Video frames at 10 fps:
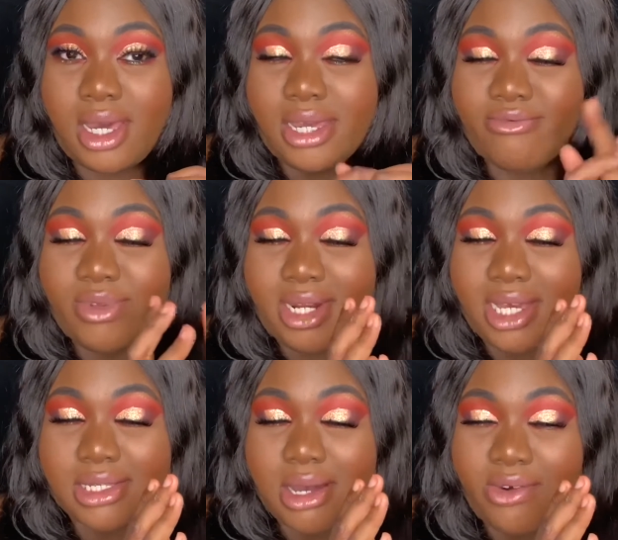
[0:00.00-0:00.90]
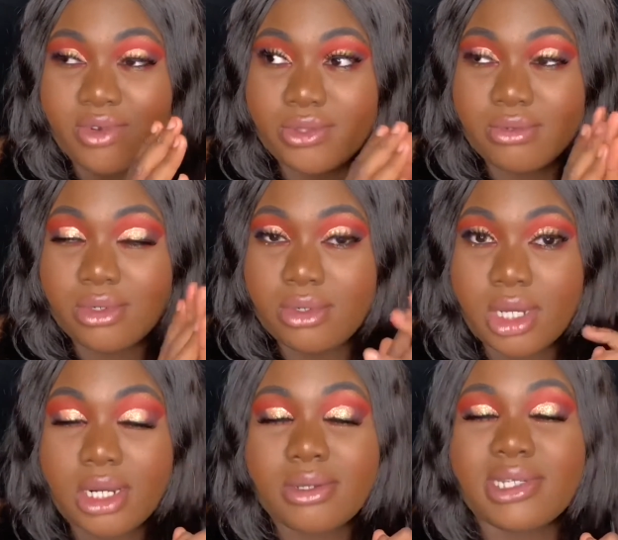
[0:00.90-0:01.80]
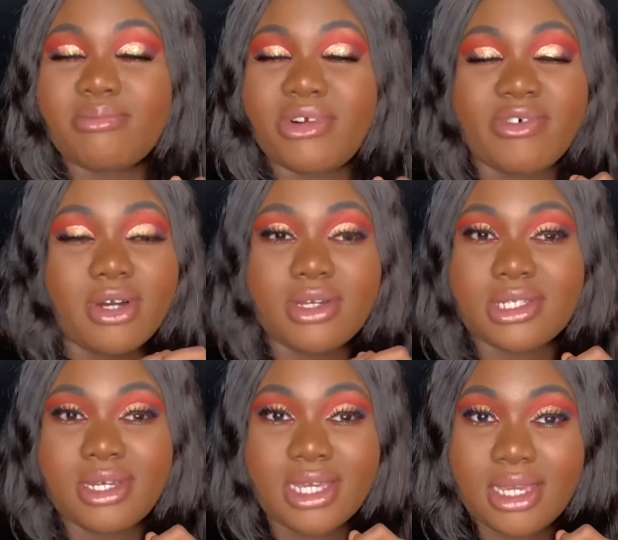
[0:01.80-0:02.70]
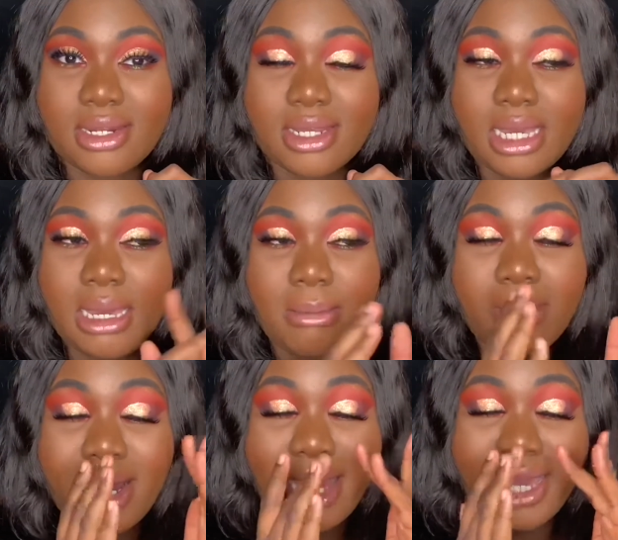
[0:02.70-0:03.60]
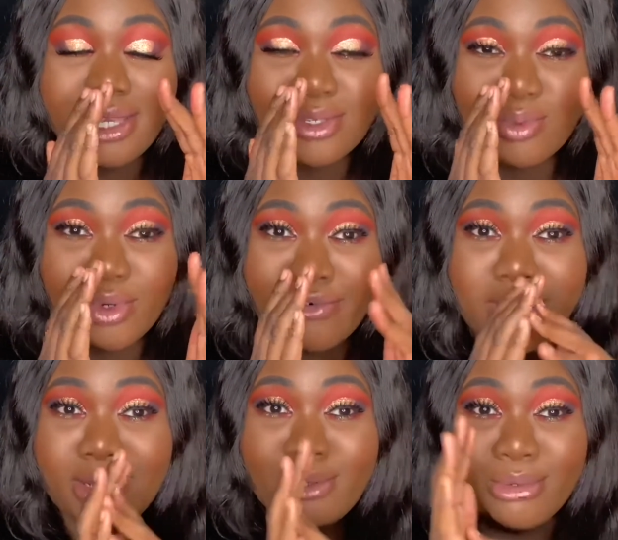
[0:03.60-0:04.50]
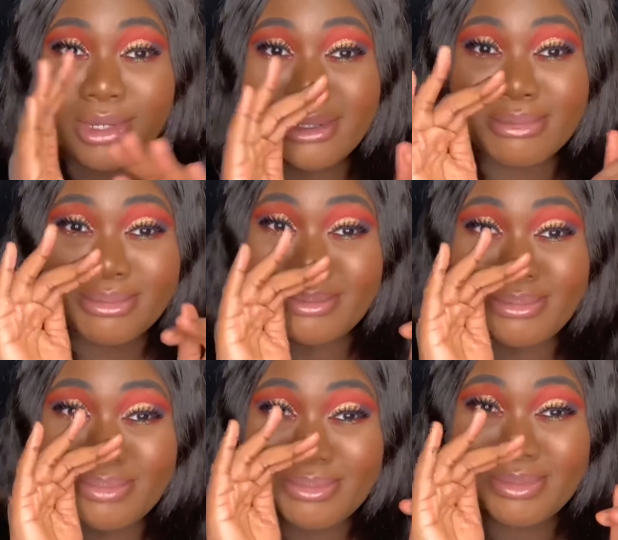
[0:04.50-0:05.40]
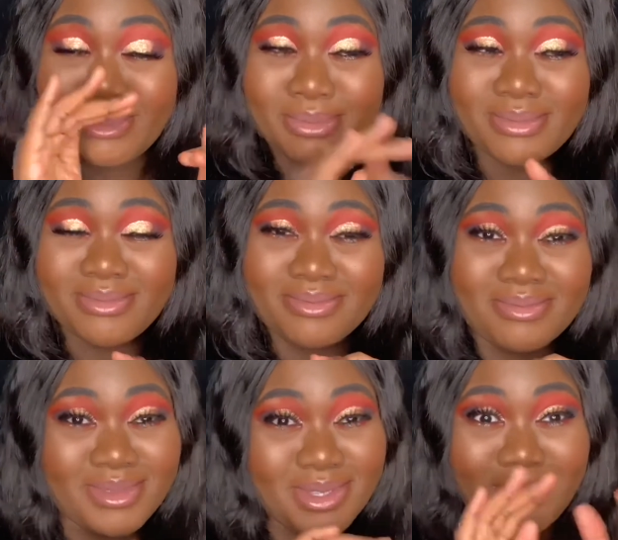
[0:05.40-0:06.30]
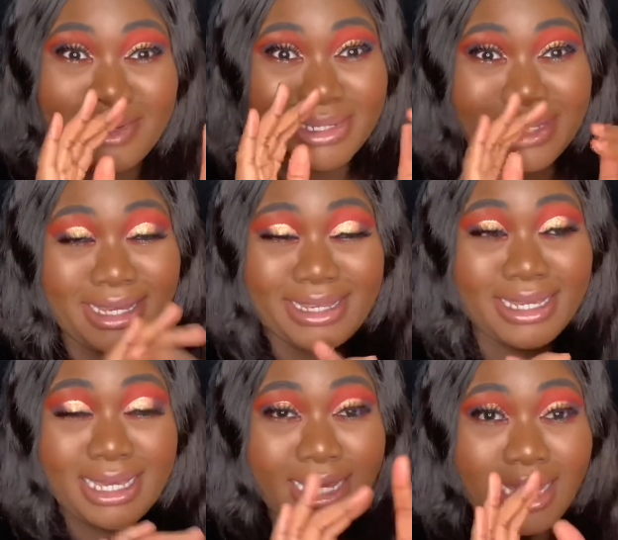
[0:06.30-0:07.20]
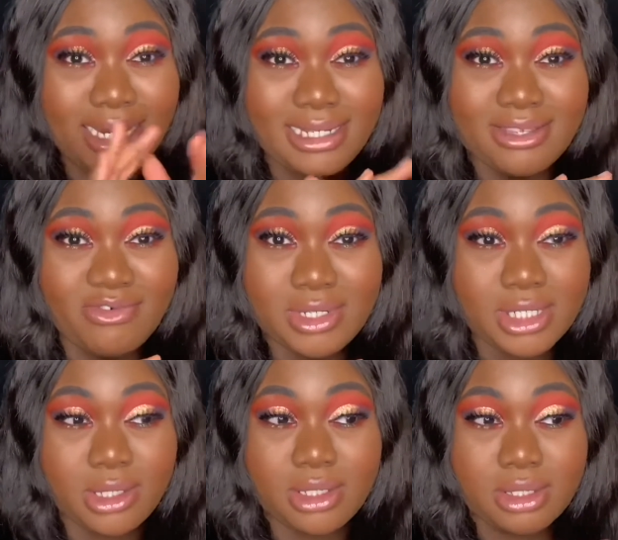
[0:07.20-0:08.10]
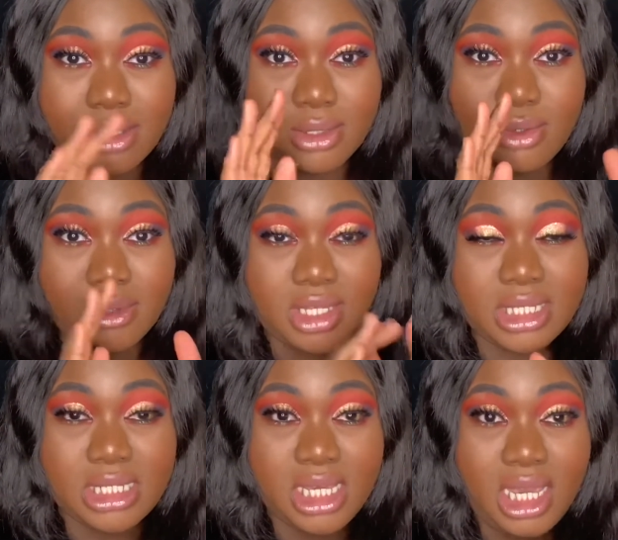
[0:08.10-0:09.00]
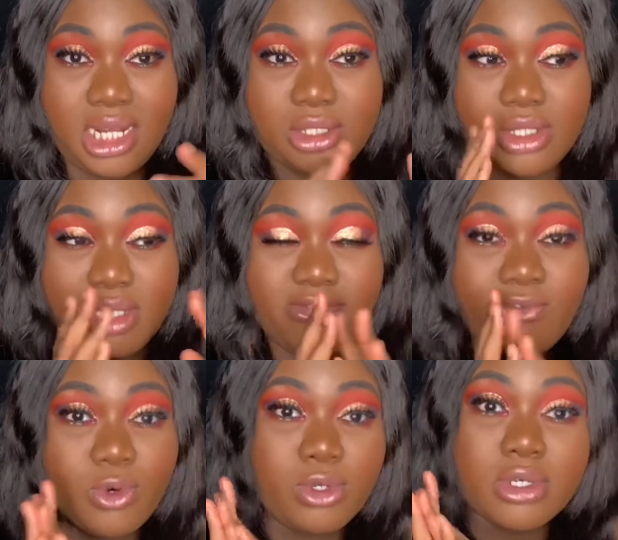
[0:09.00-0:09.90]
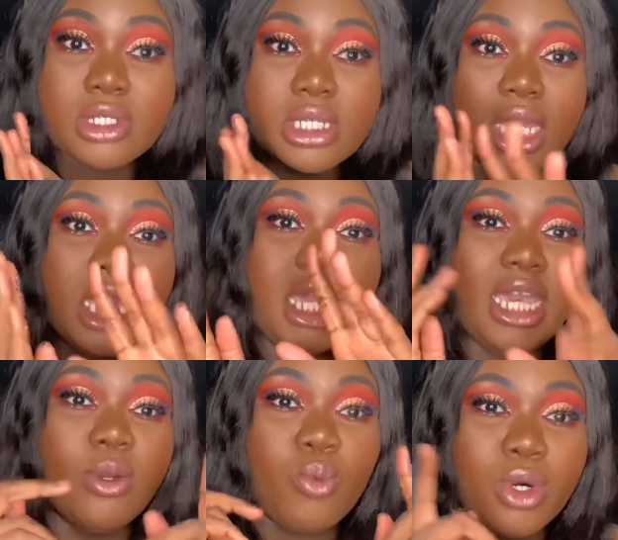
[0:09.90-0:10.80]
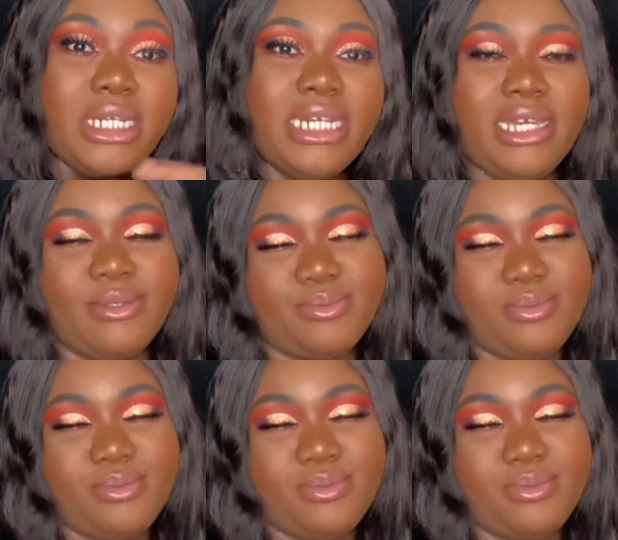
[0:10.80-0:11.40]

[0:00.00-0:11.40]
I realized halfway through the look and I was like, bro, I can't start again. My eyes were already doing so I was like, I need to finish this whole thing today. I literally did 4 looks in one day.